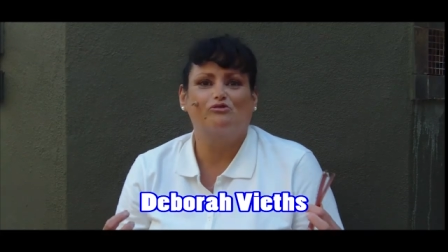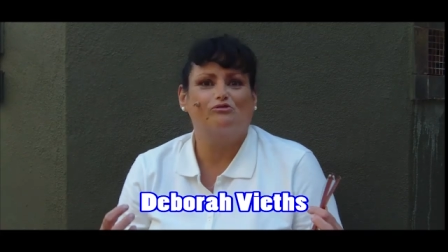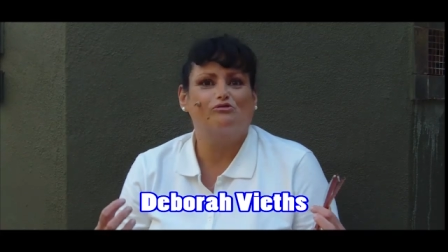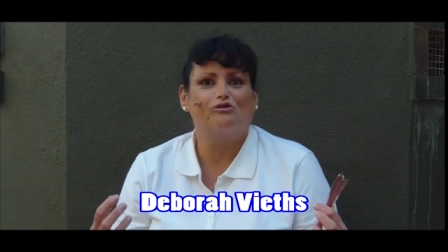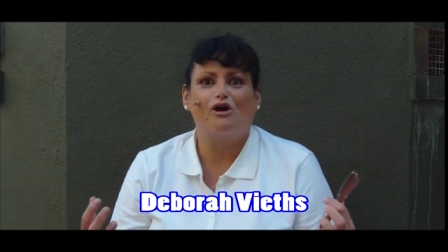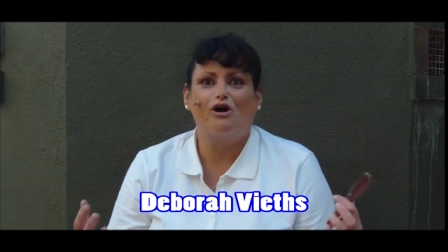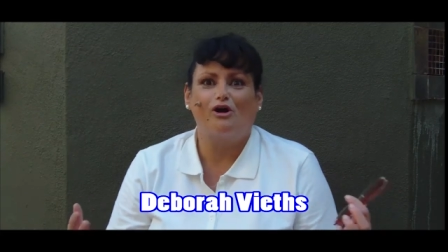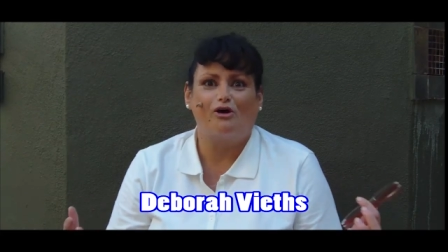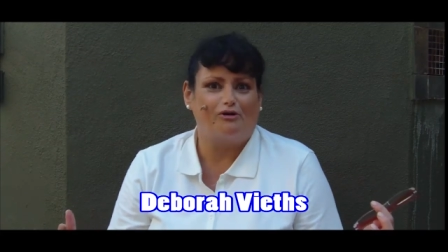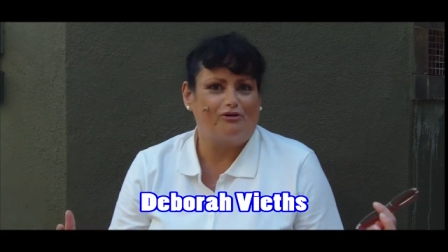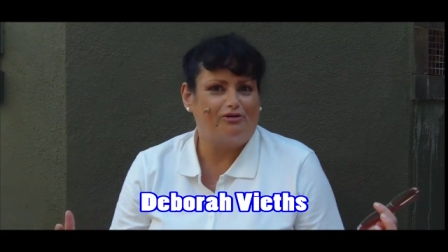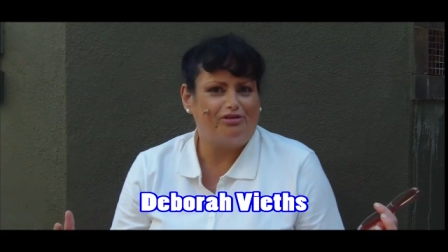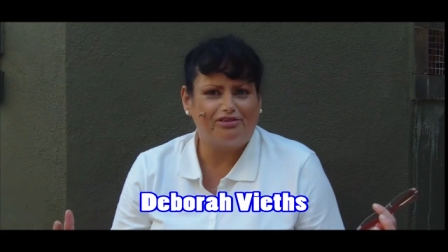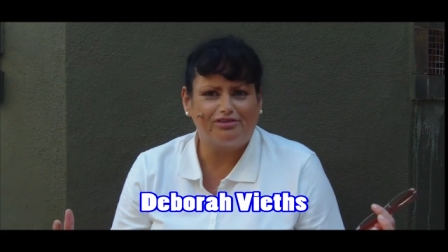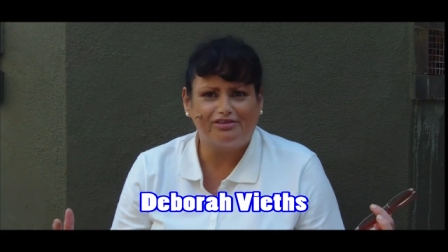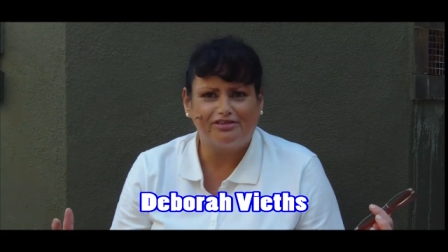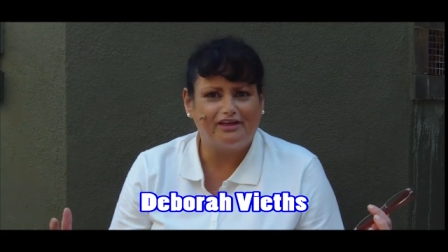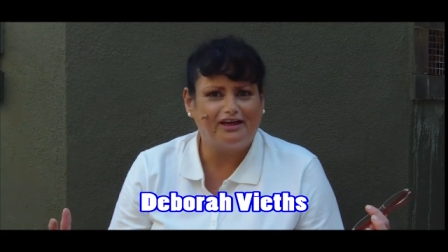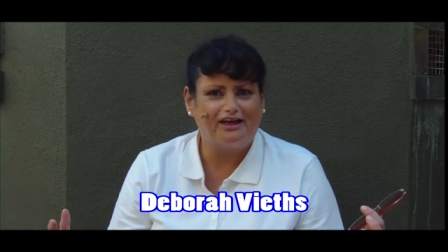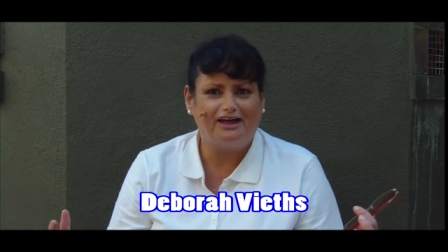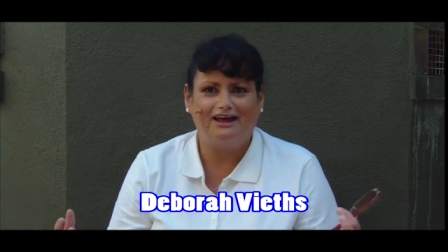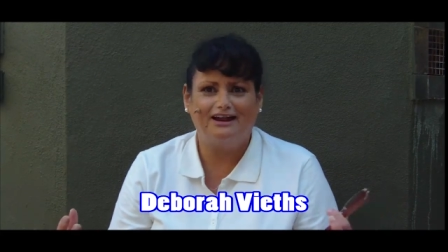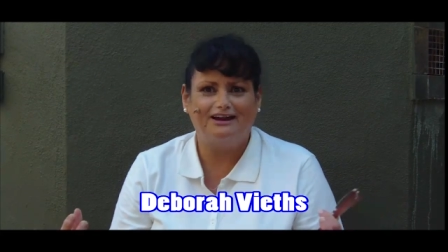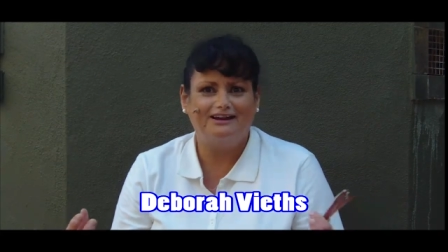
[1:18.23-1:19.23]
growth
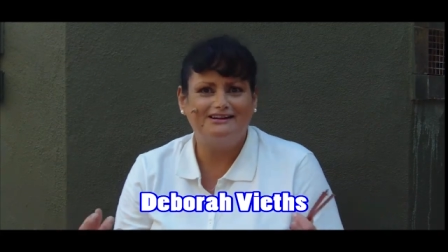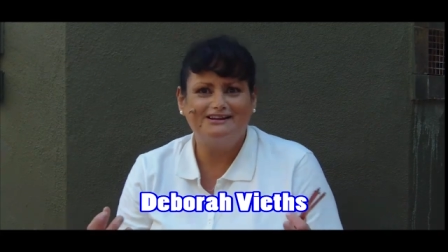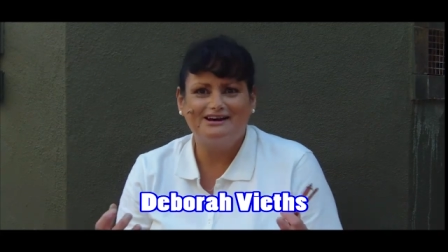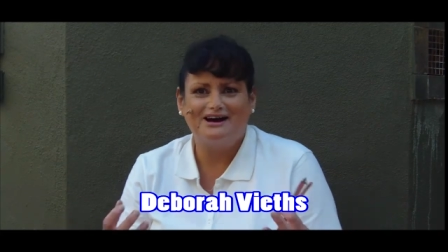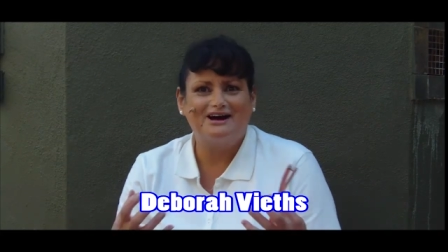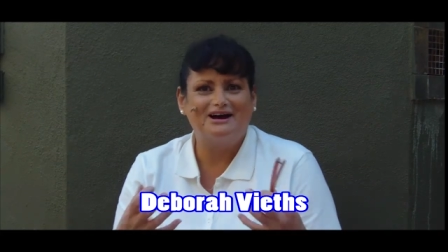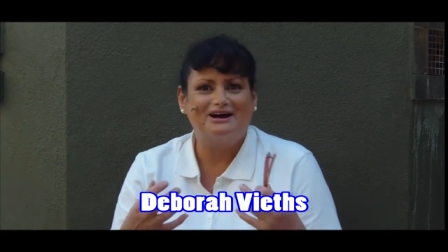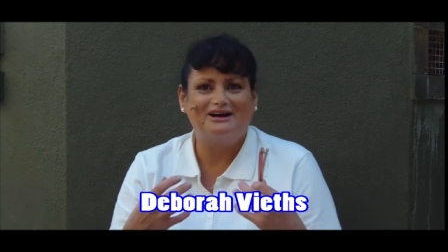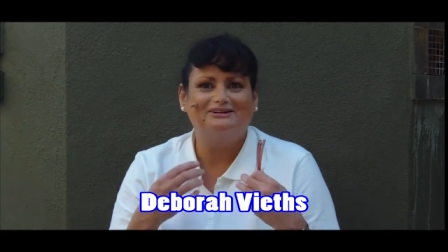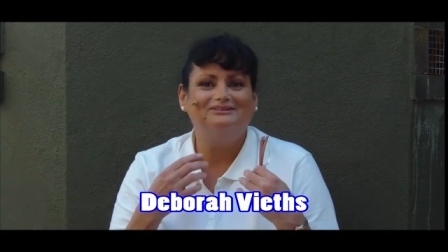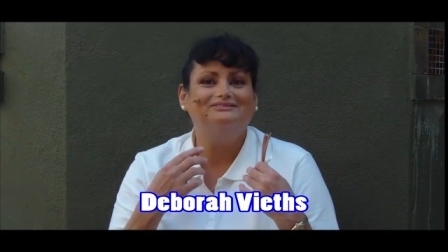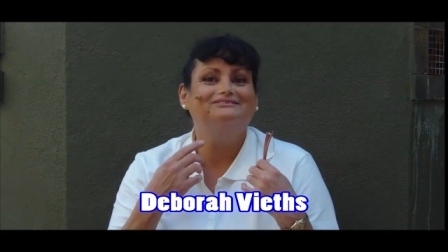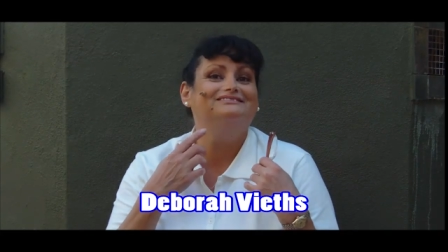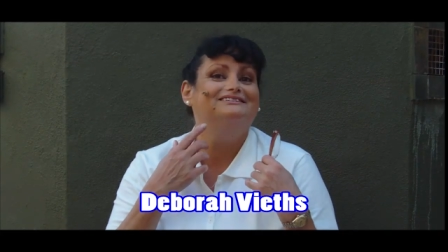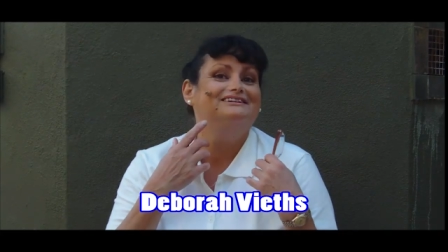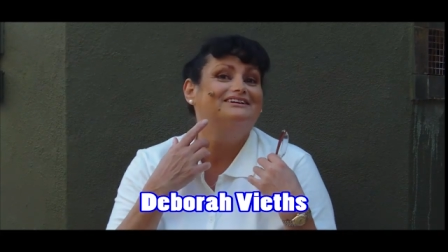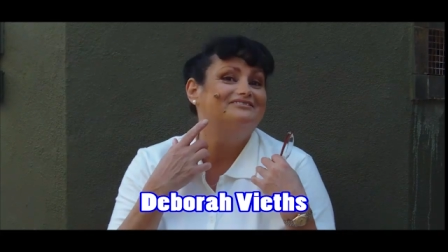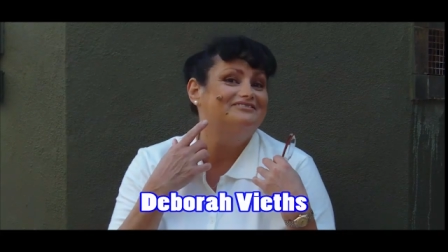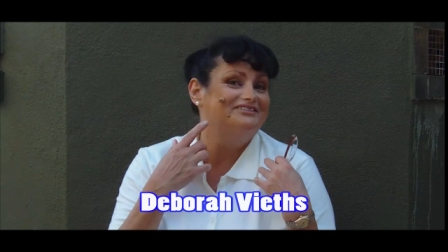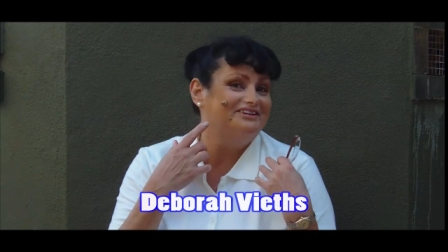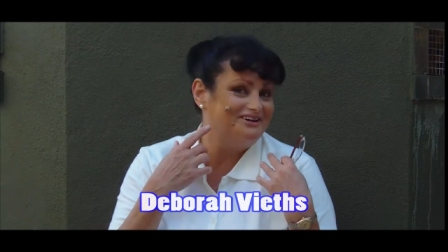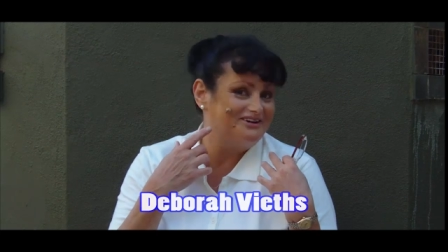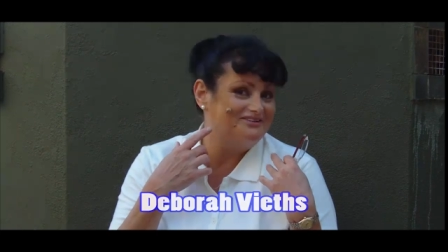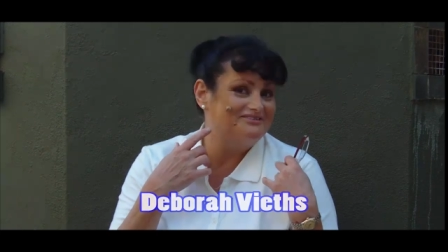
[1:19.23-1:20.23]
and uh,
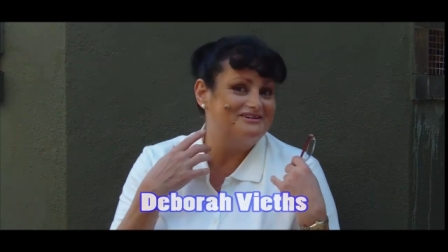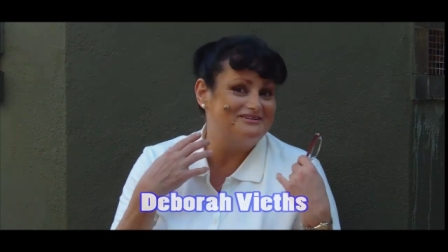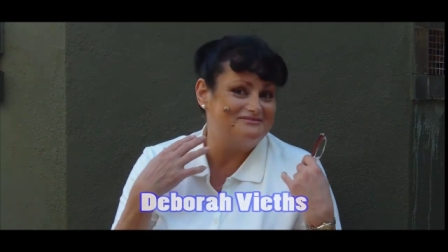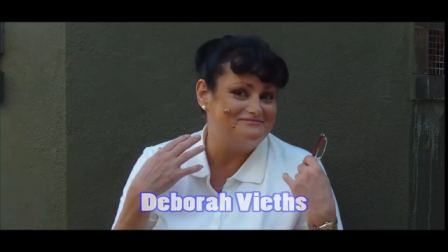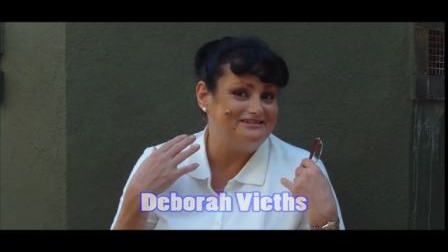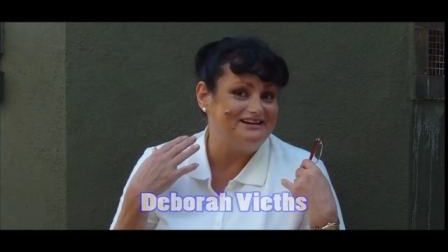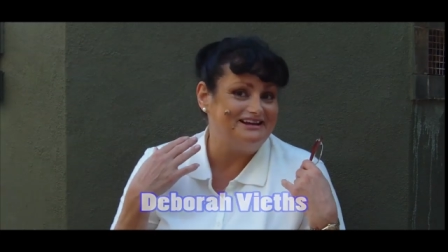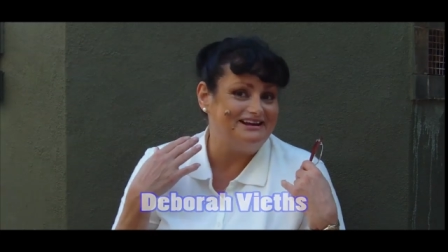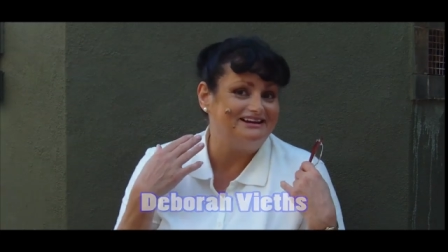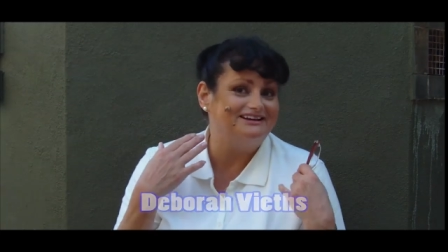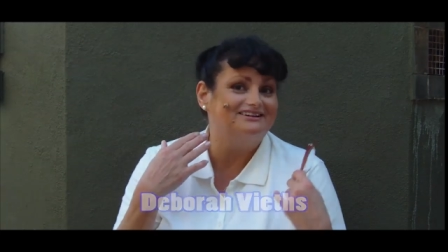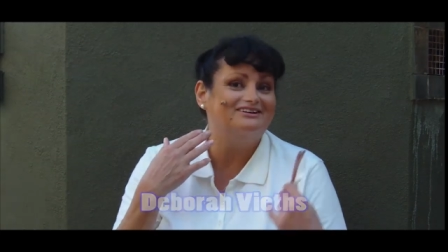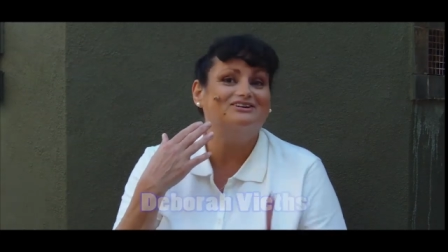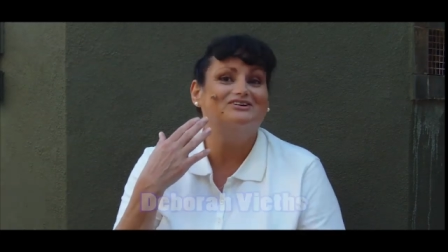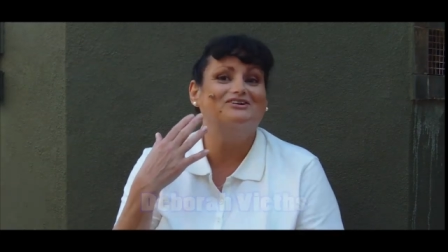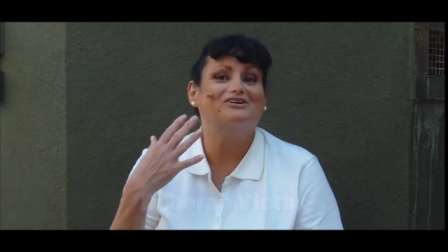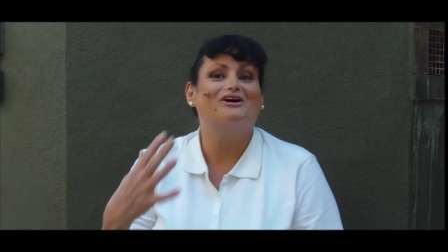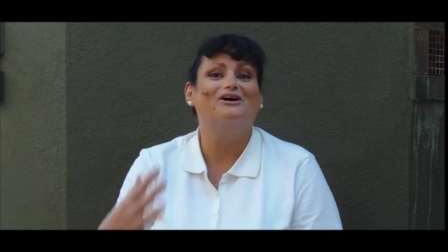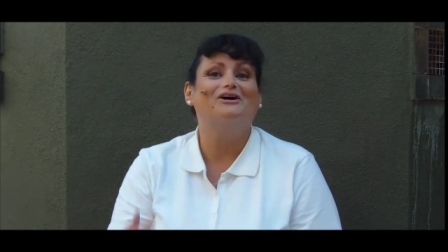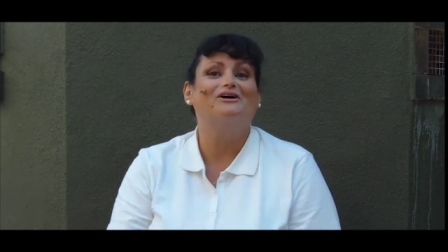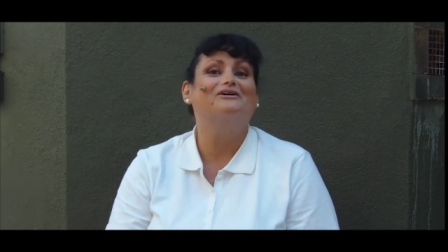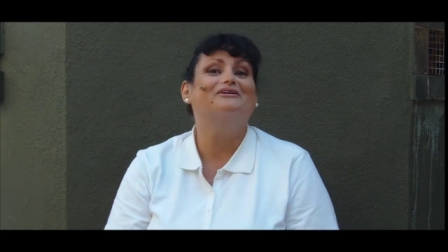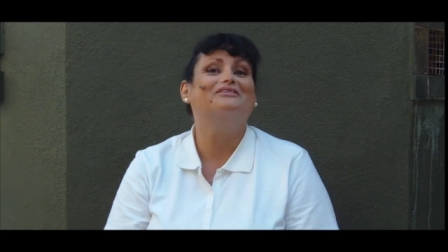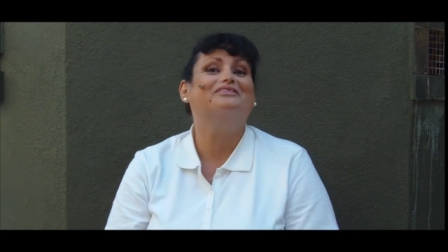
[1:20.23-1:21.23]
you know what I mean,
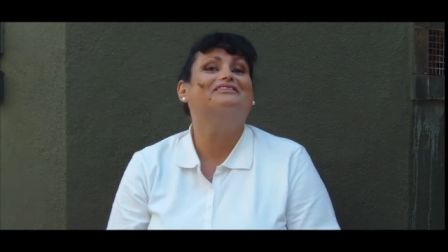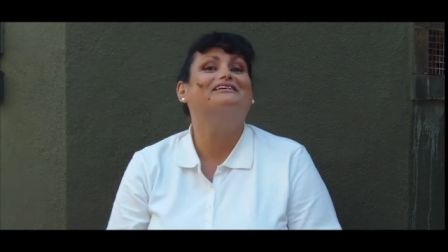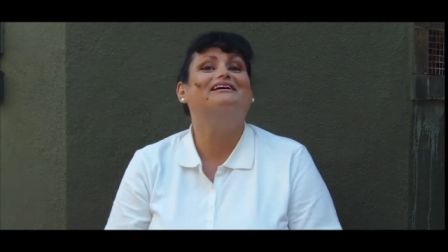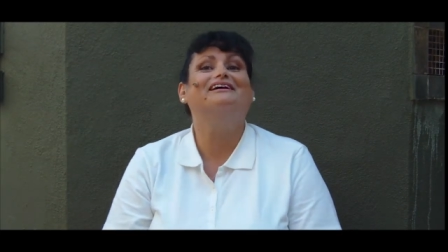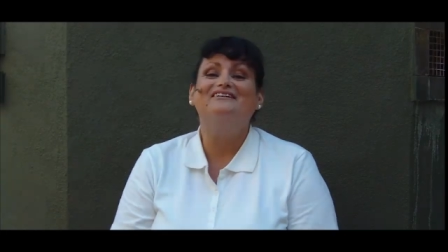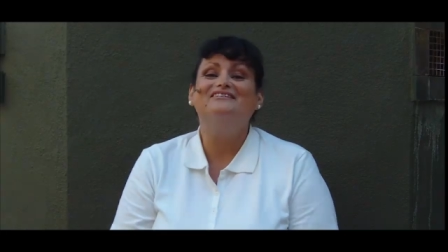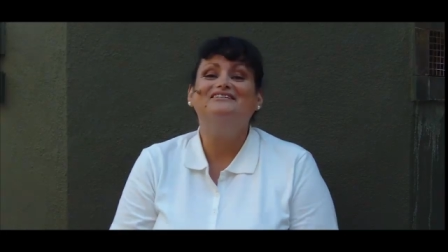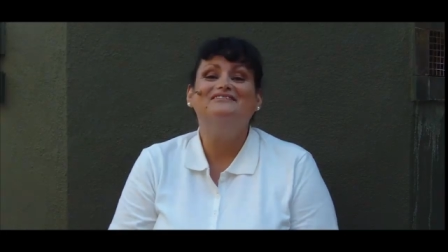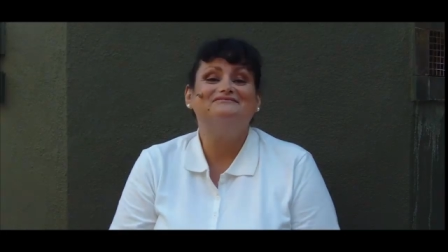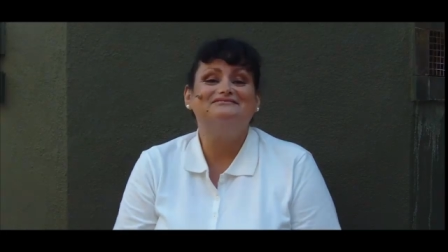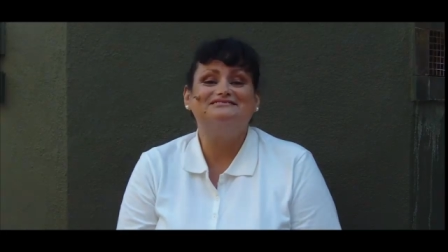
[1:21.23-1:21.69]
growth.